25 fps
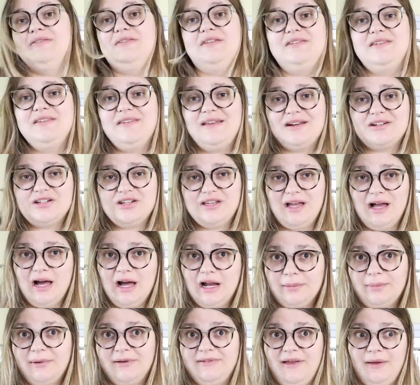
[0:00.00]
And this is actually
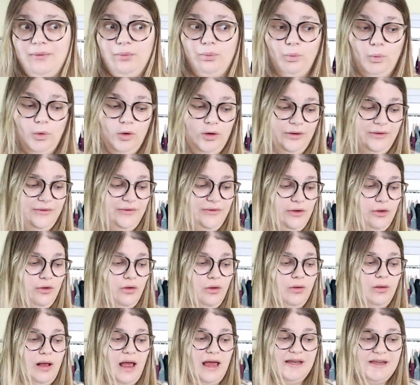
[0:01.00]
100% wool.
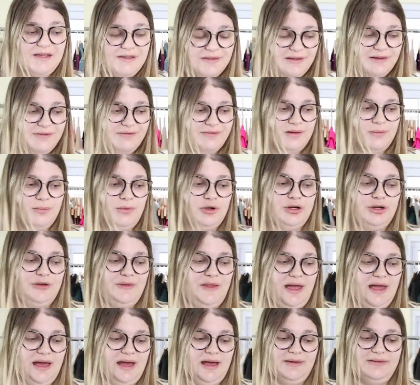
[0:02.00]
So anything from her
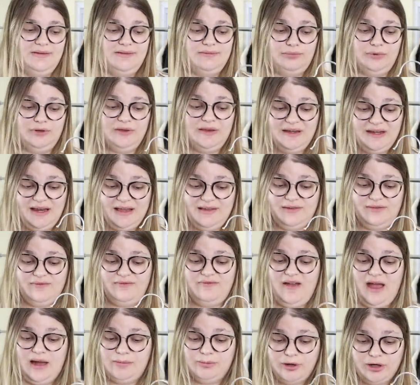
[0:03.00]
that has really nice
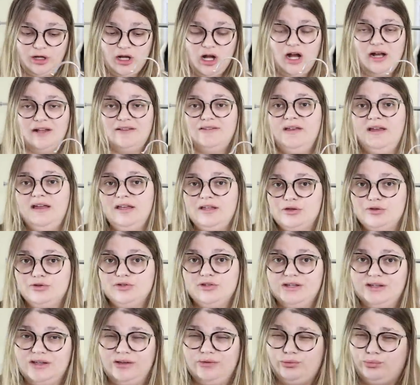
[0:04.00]
fabric content
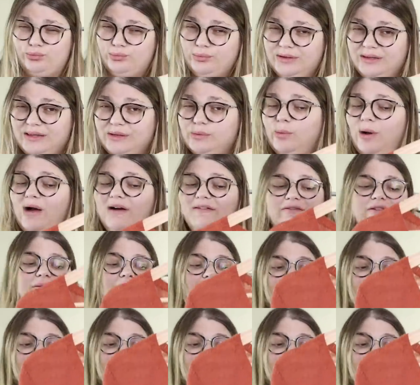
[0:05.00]
usually does really well for